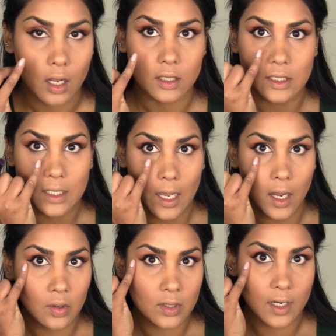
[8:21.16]
on the
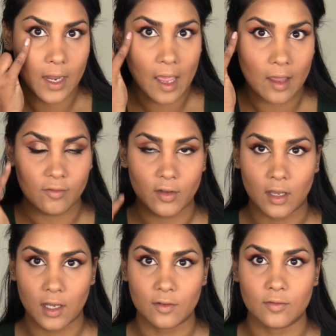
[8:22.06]
outer half
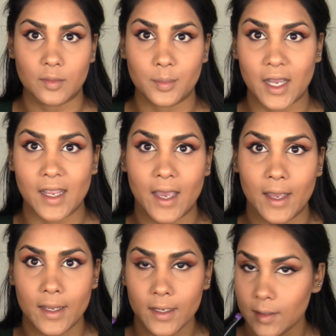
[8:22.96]
of my
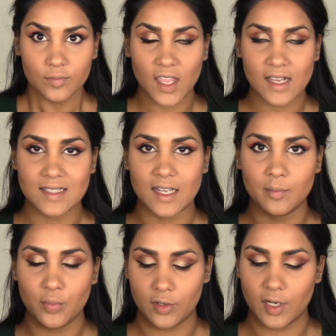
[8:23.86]
eye. Next,
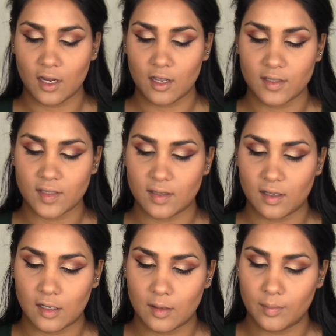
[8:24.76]
I'm putting on
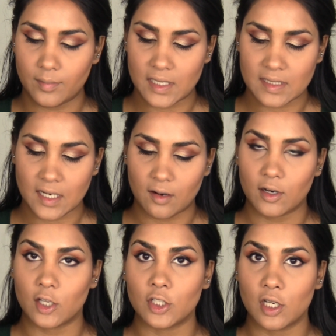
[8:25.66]
some
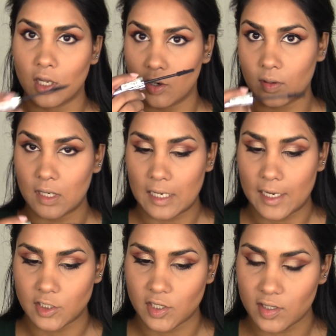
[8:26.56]
mascara on the lower
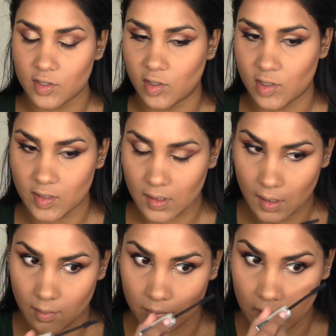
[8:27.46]
lashes just to
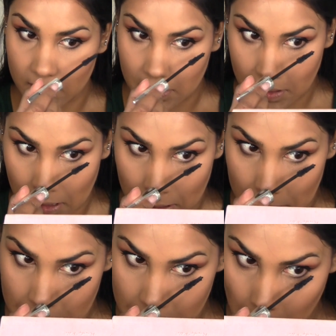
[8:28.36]
complete the
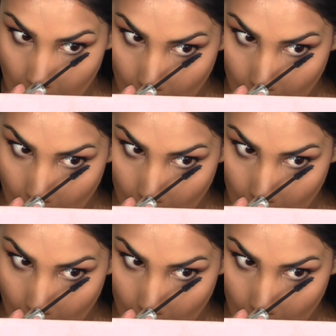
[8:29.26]
eyes.